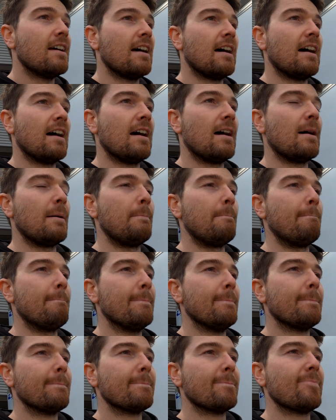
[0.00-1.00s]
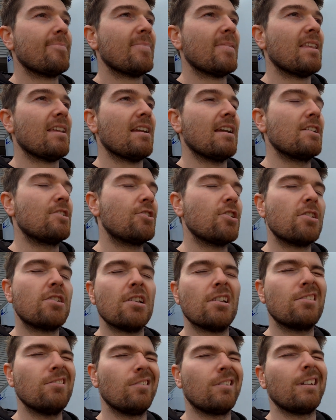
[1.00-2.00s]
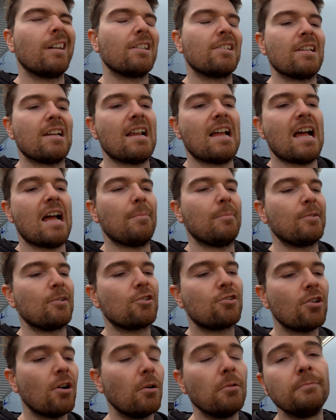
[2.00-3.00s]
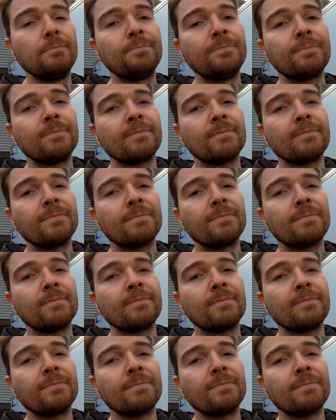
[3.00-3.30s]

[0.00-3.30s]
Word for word: um, it just doesn't look like it's going to happen. So,